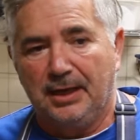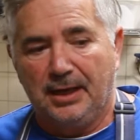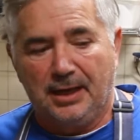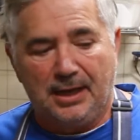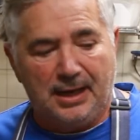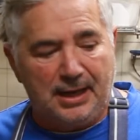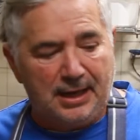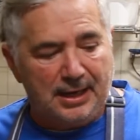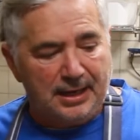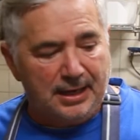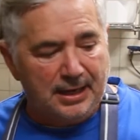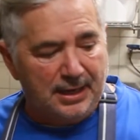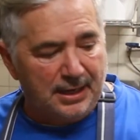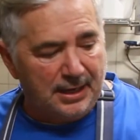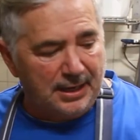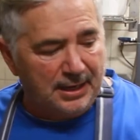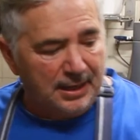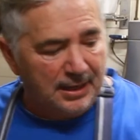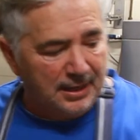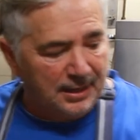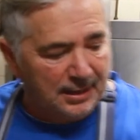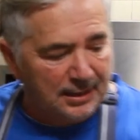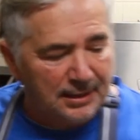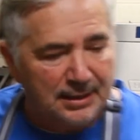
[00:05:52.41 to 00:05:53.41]
a
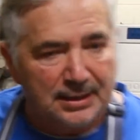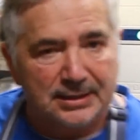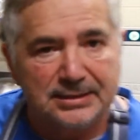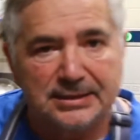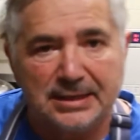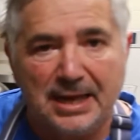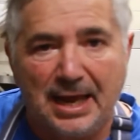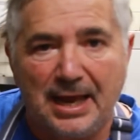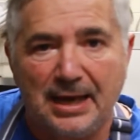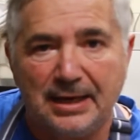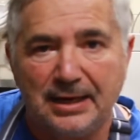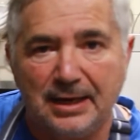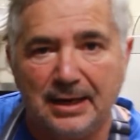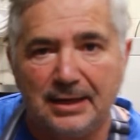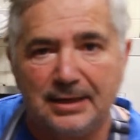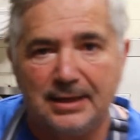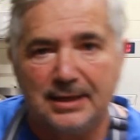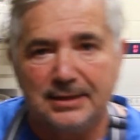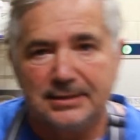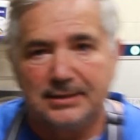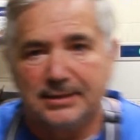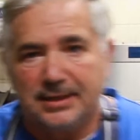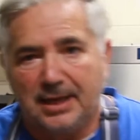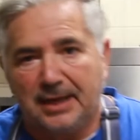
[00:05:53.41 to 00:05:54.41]
lasagna
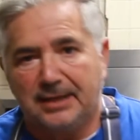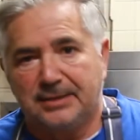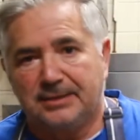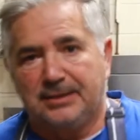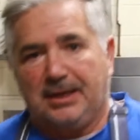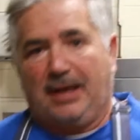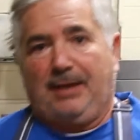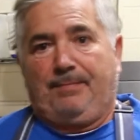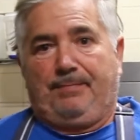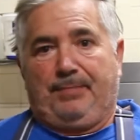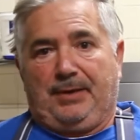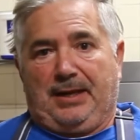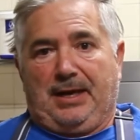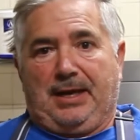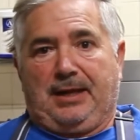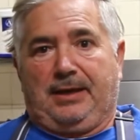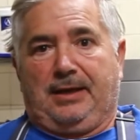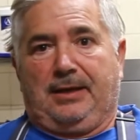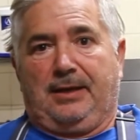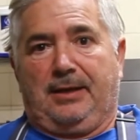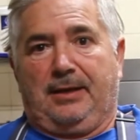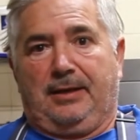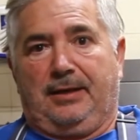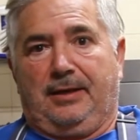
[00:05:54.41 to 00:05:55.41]
that stands up
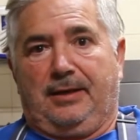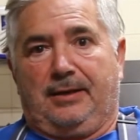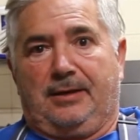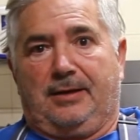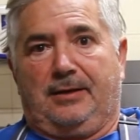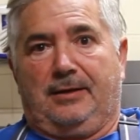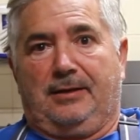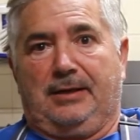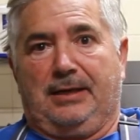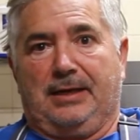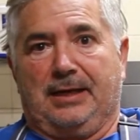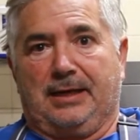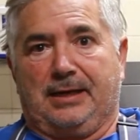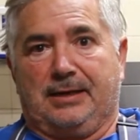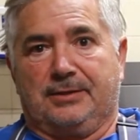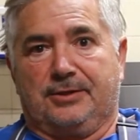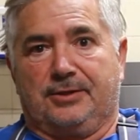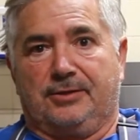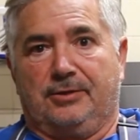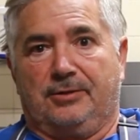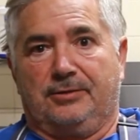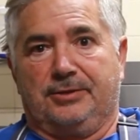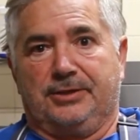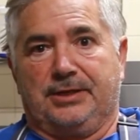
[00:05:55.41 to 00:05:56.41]
like, you know, like a
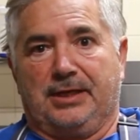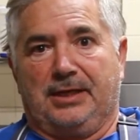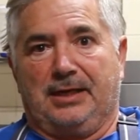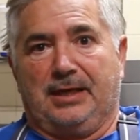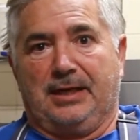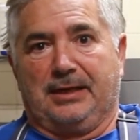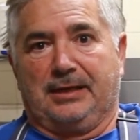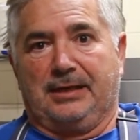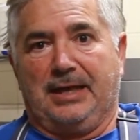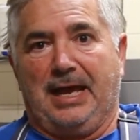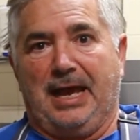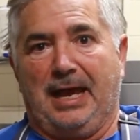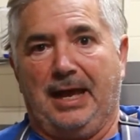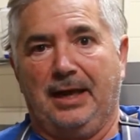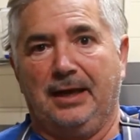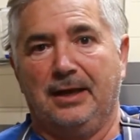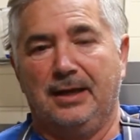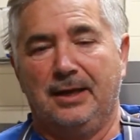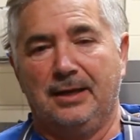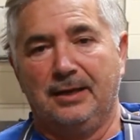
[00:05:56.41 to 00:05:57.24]
soldier like that.